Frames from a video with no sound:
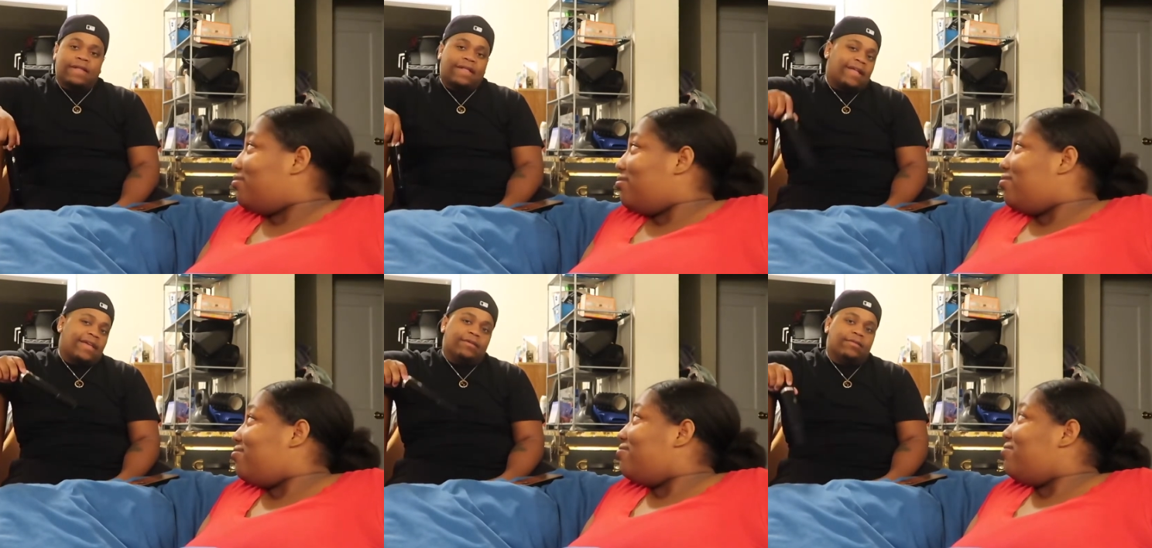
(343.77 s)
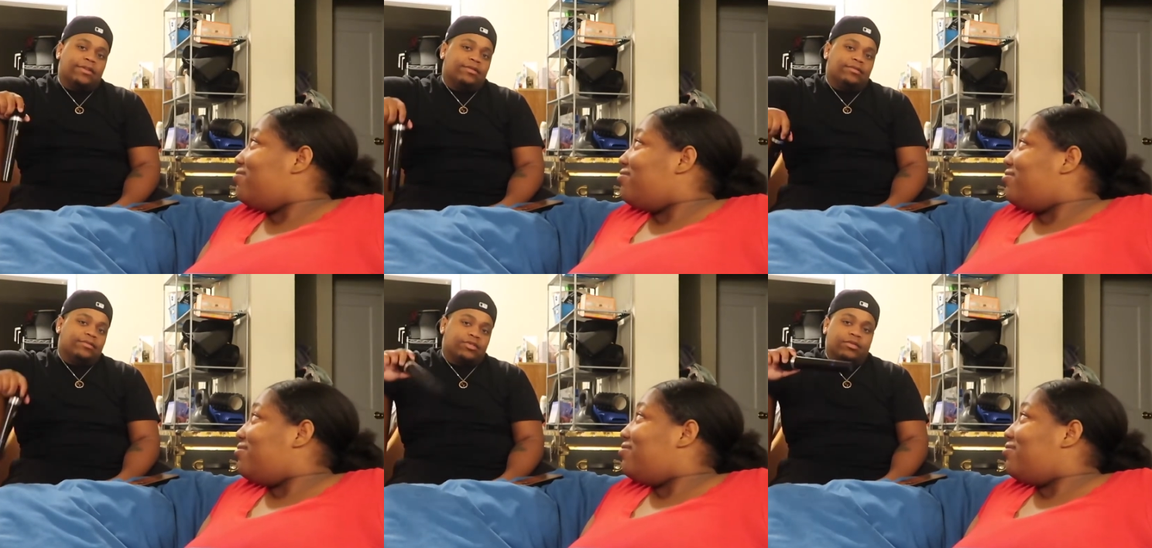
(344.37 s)
Speaker 1: I ain't really
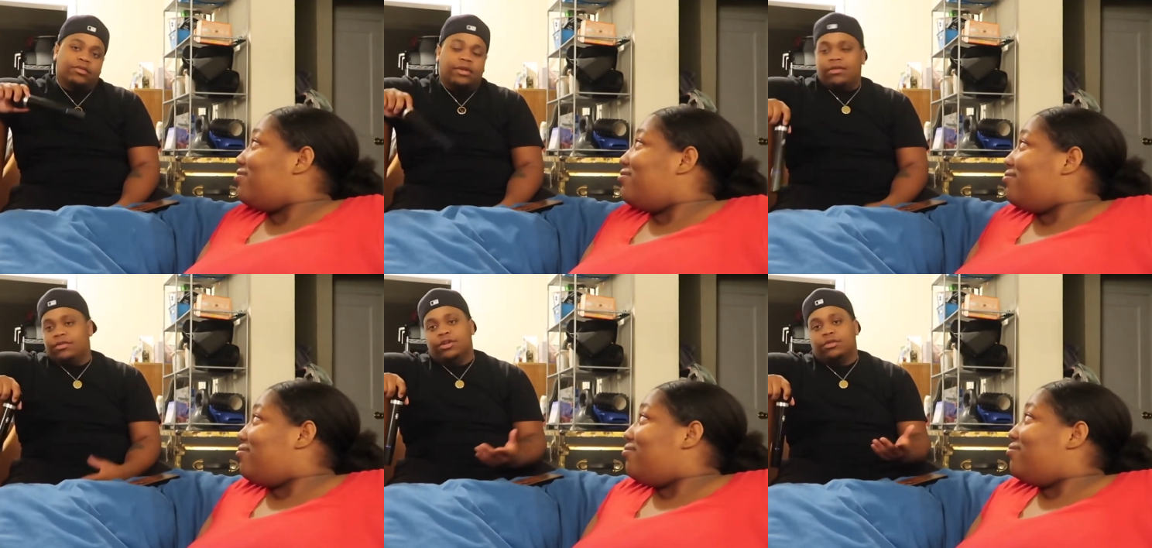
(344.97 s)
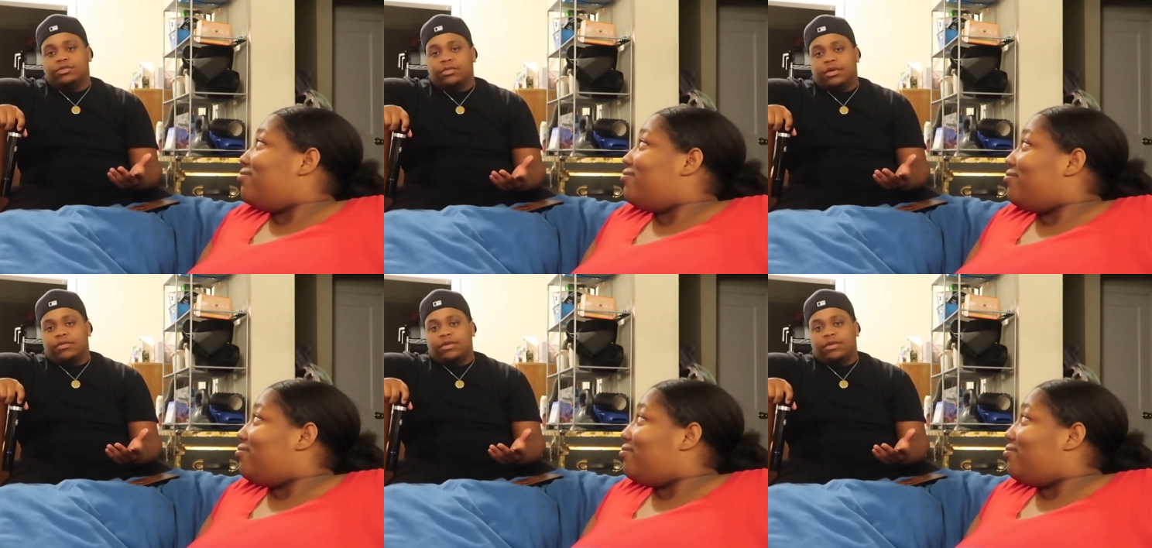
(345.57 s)
I really don't chip off